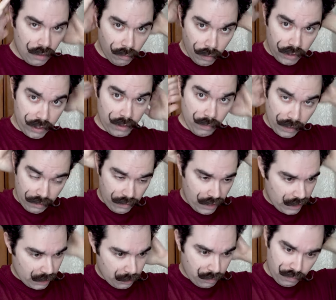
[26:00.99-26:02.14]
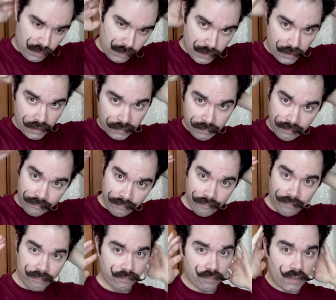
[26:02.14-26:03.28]
Work your way around the perimeter
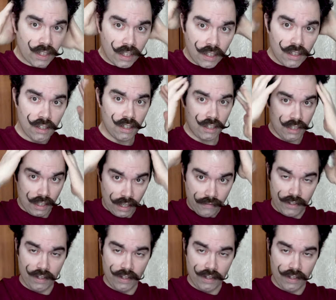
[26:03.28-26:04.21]
of